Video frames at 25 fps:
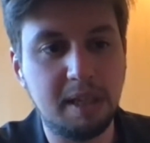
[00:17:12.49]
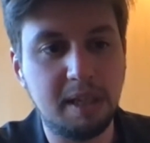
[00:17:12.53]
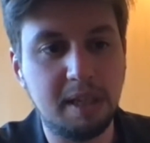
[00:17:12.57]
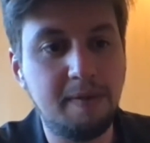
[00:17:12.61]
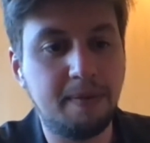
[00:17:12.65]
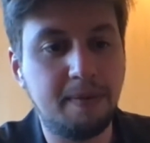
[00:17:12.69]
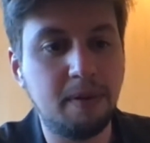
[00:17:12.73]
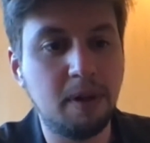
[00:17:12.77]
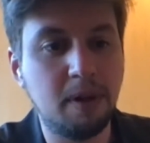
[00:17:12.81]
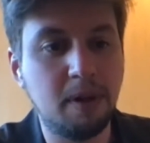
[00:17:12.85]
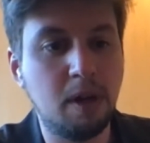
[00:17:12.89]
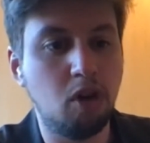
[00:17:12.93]

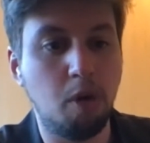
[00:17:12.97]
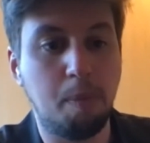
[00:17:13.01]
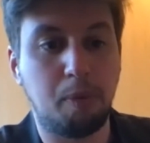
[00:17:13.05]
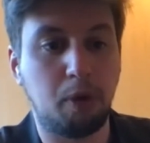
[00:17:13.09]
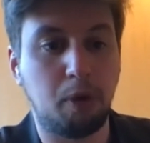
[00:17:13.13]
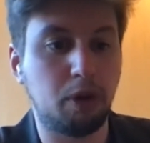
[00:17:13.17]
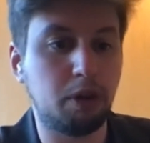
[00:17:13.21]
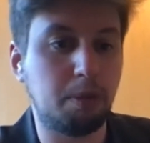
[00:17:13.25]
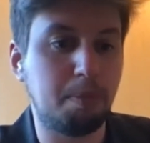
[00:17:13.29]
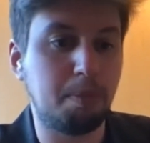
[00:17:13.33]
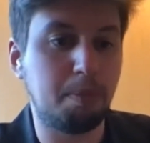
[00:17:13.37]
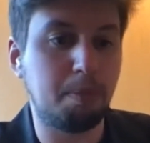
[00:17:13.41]
If
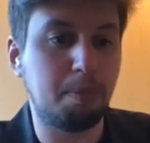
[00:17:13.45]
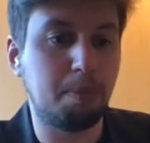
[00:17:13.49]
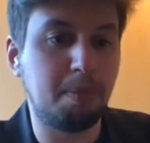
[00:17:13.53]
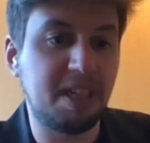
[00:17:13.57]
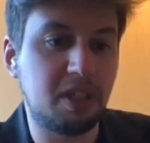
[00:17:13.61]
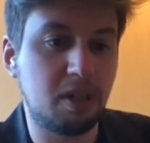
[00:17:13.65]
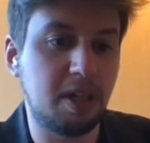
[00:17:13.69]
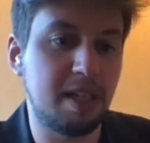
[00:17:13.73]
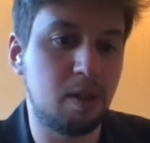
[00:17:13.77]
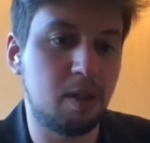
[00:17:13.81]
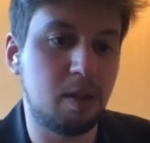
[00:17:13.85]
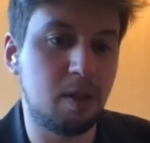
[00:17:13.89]
a product
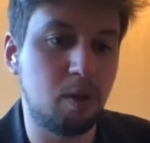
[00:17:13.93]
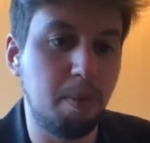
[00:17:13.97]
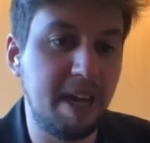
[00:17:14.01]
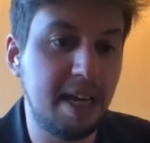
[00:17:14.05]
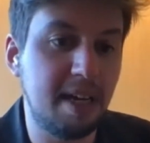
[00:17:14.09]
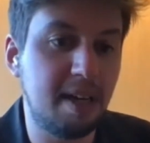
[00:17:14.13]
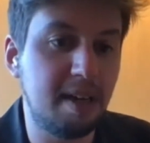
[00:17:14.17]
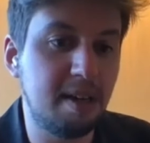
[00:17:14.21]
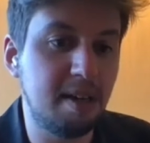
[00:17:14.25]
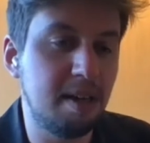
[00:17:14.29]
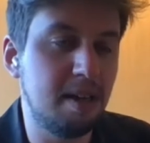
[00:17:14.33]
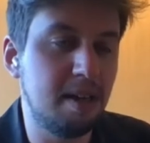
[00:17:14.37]
manager has to
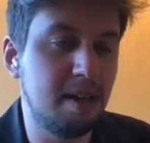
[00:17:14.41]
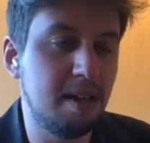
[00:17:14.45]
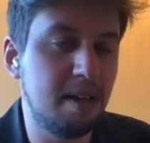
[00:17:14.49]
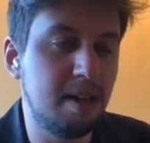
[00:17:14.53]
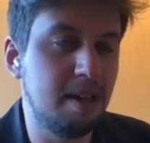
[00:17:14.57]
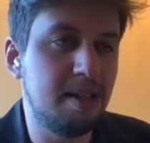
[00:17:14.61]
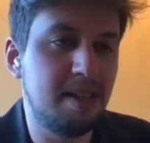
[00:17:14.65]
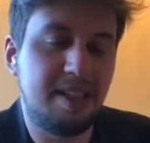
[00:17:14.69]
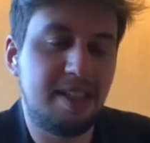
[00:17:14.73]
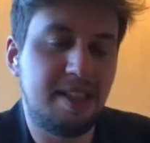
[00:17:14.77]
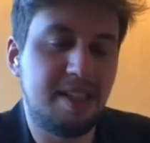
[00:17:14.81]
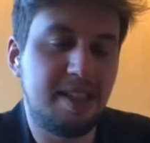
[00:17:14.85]
make
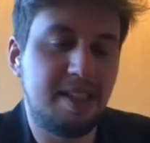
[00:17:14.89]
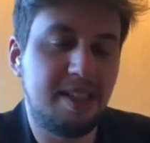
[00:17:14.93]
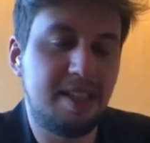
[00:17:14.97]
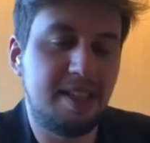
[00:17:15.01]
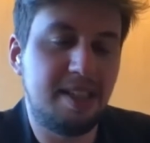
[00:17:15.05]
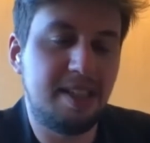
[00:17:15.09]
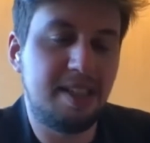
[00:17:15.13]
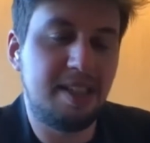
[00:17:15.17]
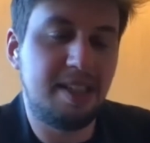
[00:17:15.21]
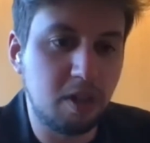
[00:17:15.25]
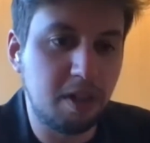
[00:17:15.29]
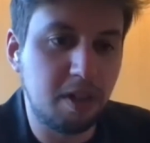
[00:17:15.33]
7
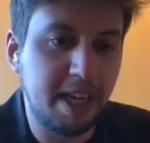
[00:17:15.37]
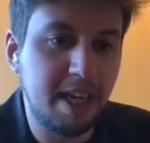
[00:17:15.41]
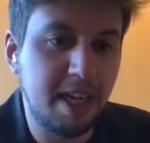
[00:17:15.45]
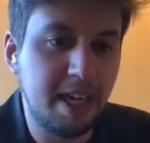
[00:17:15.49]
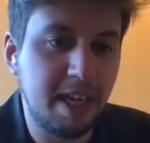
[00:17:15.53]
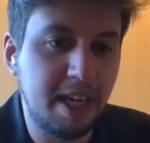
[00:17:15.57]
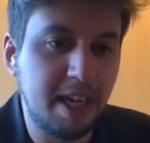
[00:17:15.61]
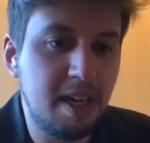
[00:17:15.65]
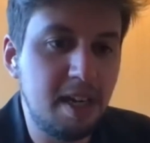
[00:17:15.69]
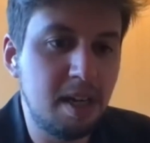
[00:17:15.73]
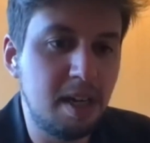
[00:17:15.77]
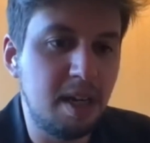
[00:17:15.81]
decisions a
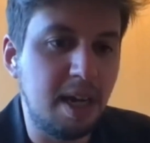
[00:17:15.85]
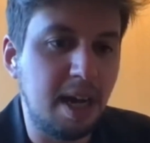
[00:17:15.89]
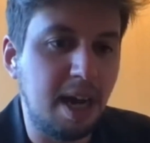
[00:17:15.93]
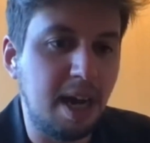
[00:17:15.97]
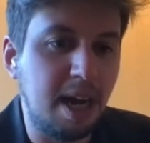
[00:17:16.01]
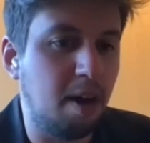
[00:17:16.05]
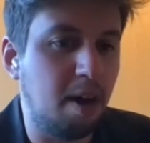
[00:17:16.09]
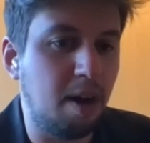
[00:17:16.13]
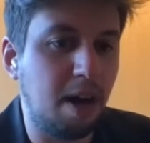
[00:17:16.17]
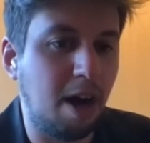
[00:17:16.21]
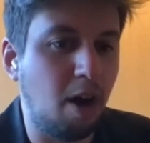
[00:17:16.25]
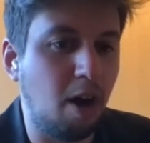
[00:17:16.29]
day,
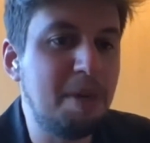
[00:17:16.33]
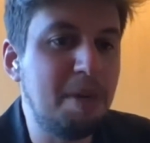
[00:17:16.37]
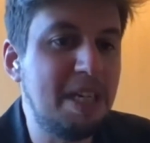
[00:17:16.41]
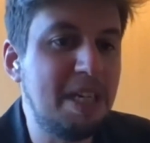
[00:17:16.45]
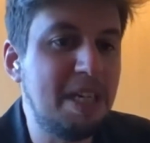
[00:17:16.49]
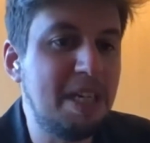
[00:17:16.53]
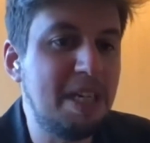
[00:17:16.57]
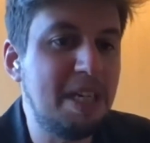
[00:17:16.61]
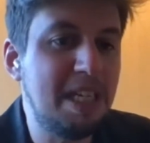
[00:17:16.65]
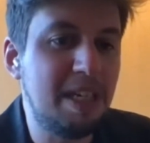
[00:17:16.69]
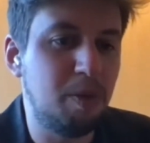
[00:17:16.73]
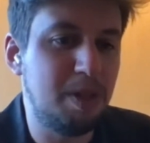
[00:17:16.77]
how
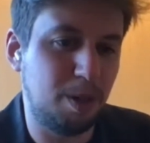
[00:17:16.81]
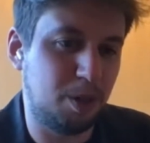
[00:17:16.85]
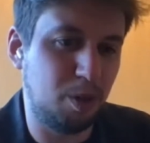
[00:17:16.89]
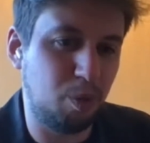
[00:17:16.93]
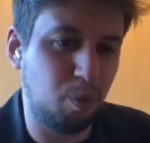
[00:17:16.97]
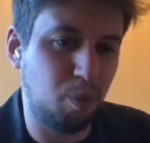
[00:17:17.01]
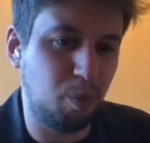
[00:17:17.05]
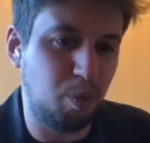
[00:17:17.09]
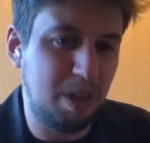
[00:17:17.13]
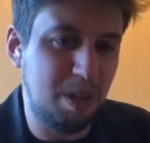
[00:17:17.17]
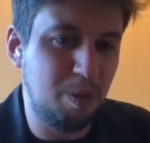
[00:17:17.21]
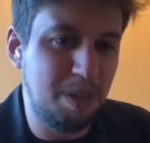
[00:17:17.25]
many
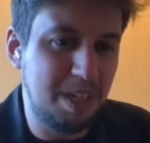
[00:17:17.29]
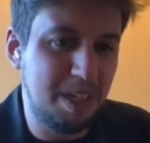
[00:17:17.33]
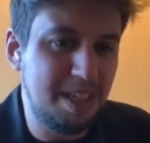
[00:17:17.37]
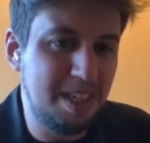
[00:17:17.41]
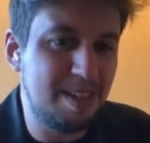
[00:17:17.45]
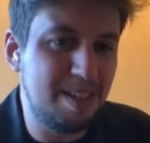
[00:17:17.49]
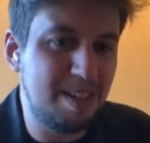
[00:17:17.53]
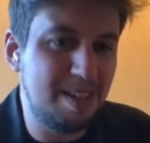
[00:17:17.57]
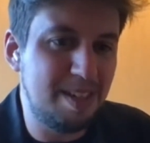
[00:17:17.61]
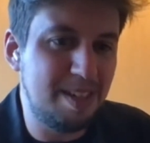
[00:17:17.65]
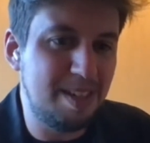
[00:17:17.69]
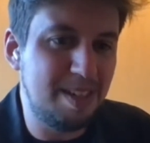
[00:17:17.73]
researchers will you
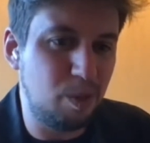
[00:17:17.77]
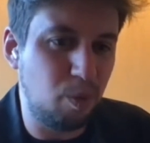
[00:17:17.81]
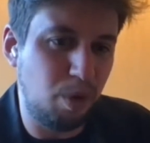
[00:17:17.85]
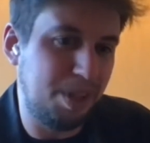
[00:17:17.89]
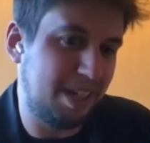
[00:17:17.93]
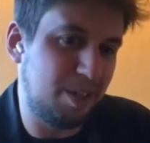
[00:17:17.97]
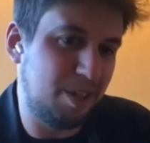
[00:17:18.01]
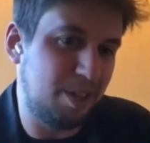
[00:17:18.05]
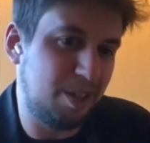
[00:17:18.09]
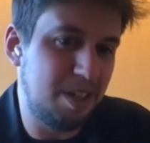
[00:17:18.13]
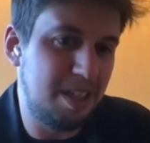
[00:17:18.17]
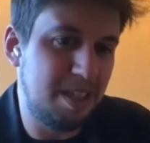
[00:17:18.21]
need to
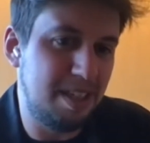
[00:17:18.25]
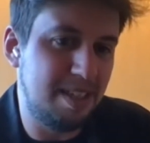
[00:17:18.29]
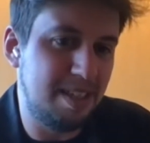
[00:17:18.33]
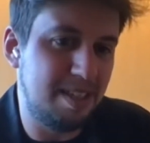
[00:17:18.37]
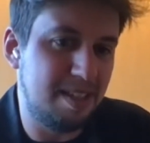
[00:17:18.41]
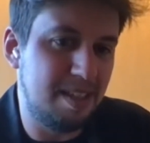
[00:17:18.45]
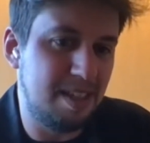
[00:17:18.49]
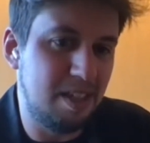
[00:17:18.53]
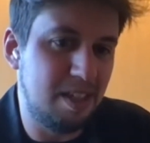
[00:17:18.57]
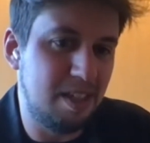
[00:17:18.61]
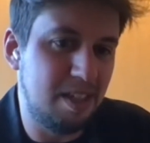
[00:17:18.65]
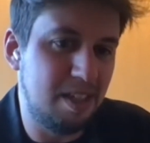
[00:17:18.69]
run actually
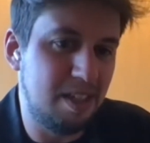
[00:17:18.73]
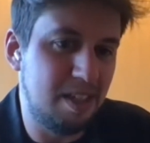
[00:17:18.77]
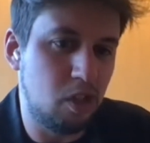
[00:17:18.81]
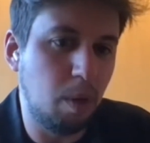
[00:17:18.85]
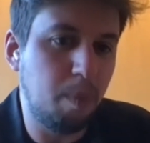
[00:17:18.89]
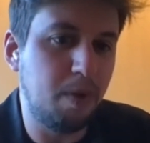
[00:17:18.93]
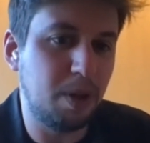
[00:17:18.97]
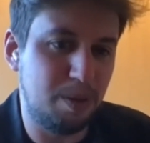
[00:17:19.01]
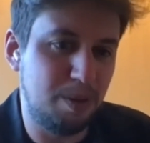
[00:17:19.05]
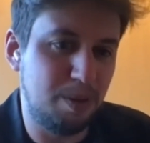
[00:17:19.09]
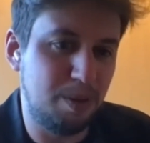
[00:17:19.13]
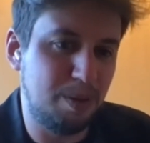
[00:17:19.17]
this
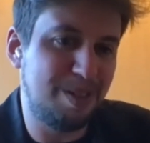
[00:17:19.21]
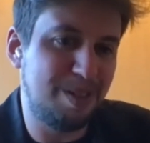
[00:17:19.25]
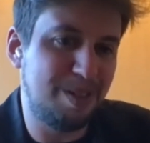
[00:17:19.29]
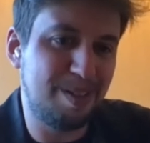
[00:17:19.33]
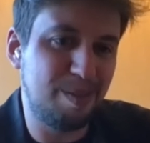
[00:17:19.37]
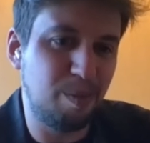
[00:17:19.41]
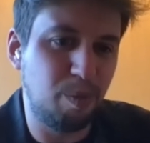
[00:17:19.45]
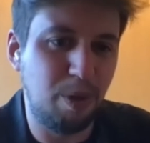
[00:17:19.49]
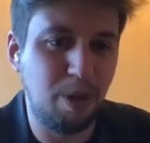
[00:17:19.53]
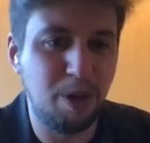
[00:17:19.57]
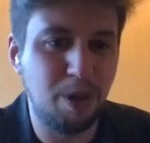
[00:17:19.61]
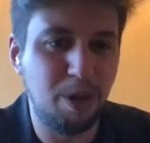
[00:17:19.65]
job
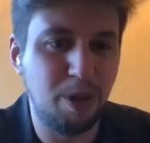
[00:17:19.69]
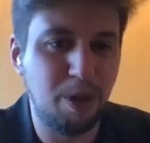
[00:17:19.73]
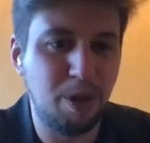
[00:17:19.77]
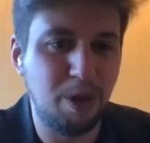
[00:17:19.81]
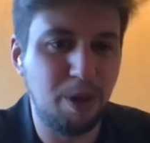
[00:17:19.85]
versus